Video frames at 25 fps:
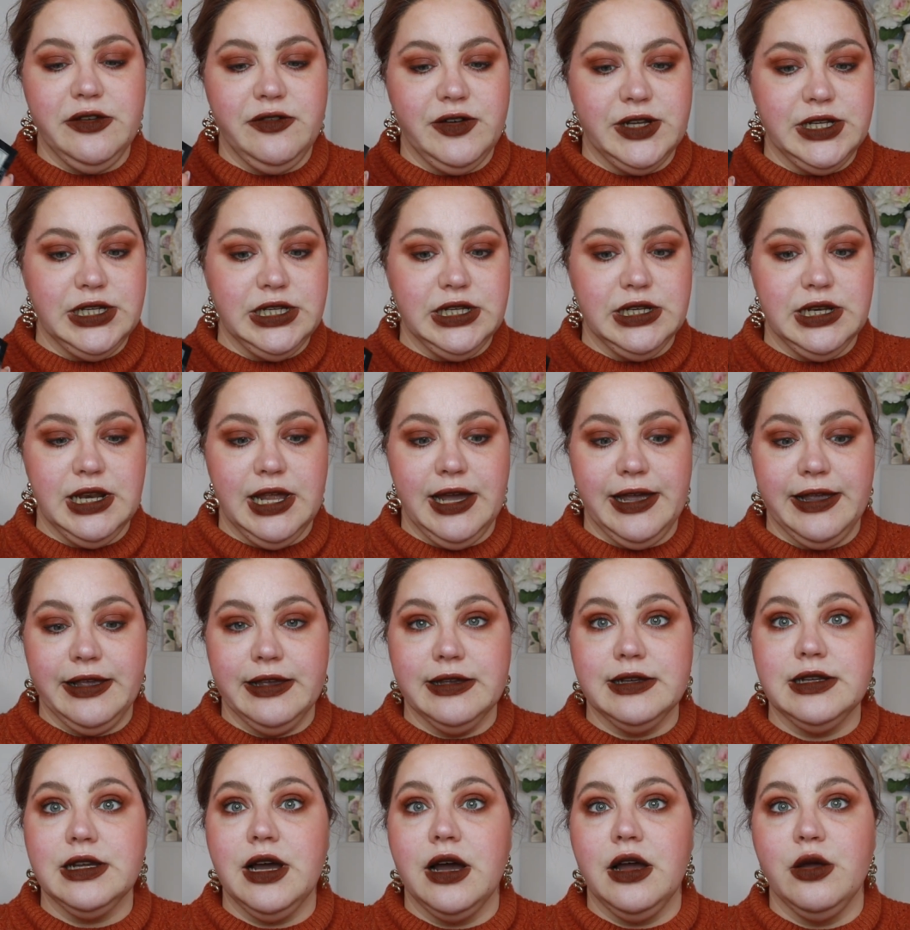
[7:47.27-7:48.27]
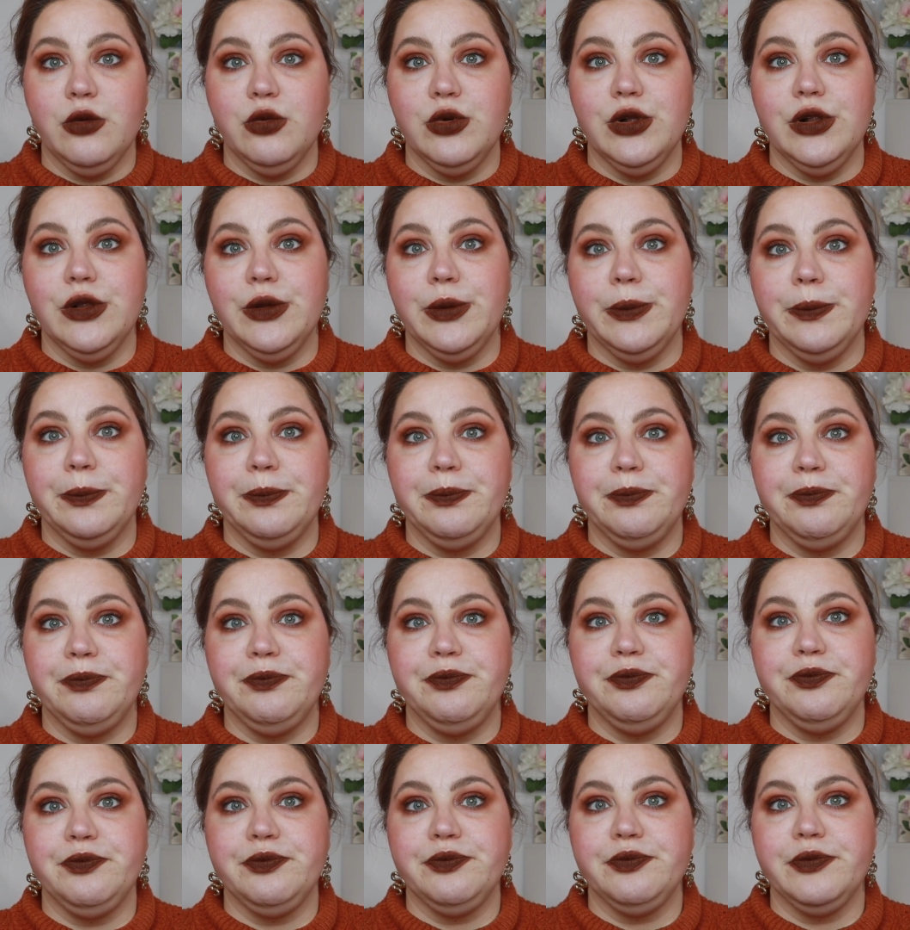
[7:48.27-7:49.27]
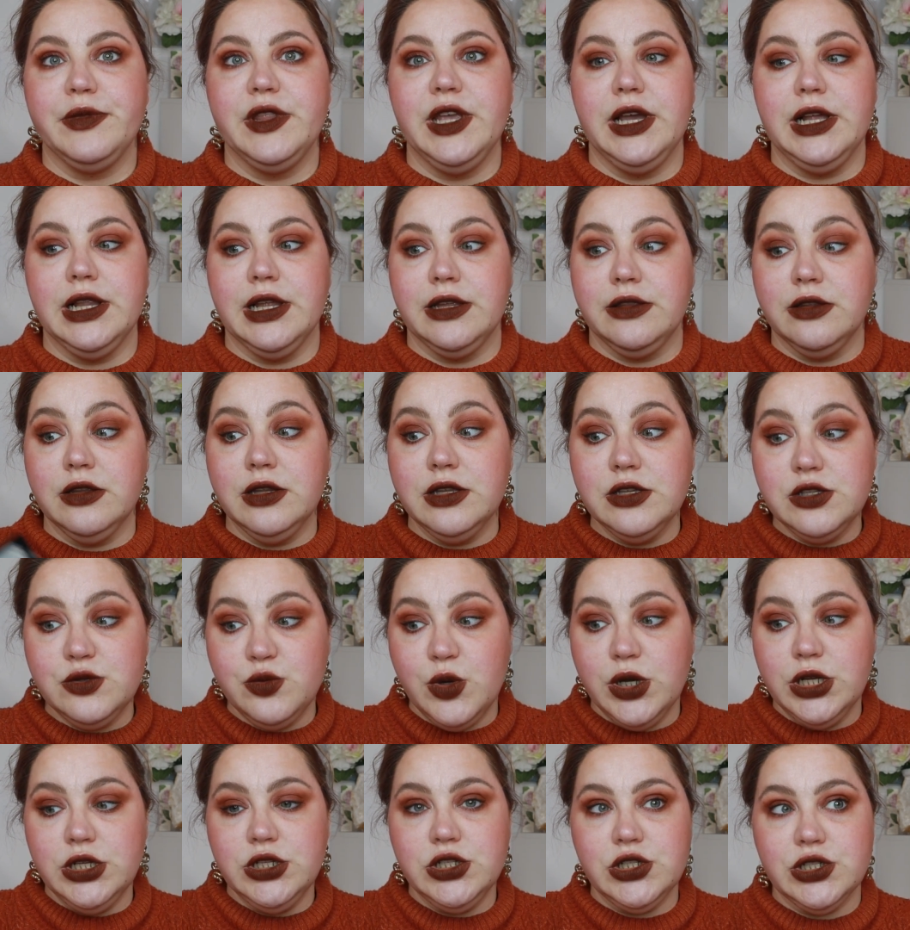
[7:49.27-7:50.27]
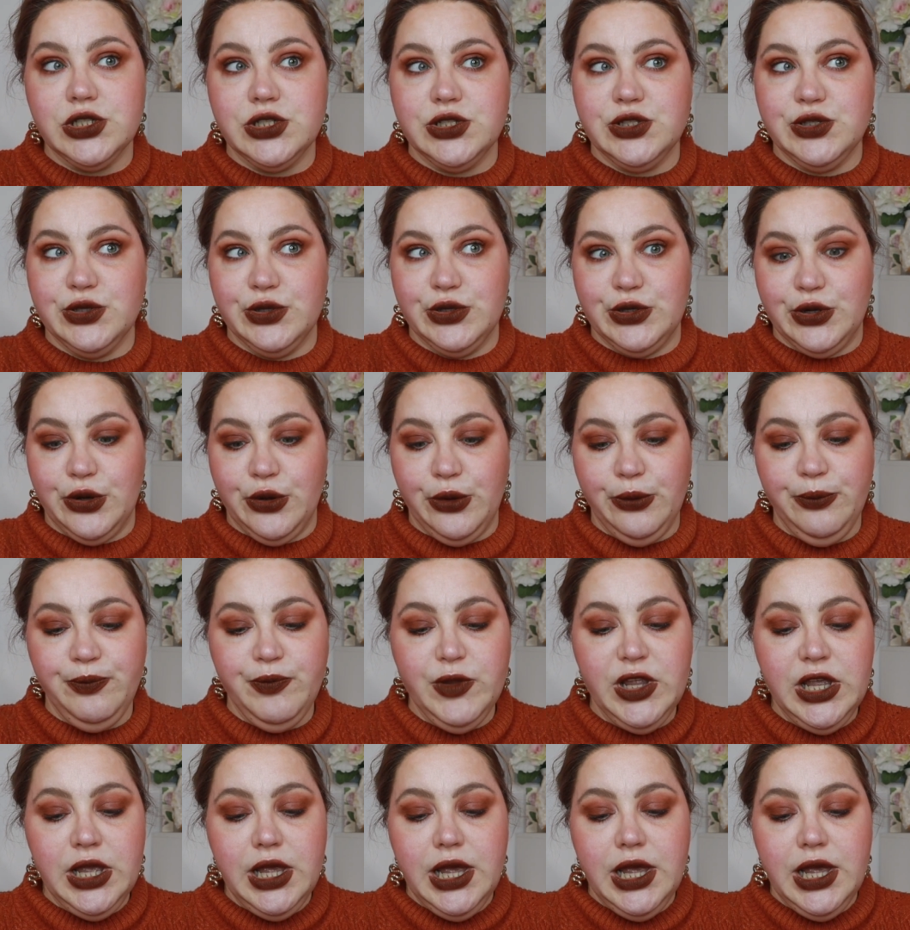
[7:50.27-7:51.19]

If I didn't like it, I will declutter this one, just so you know.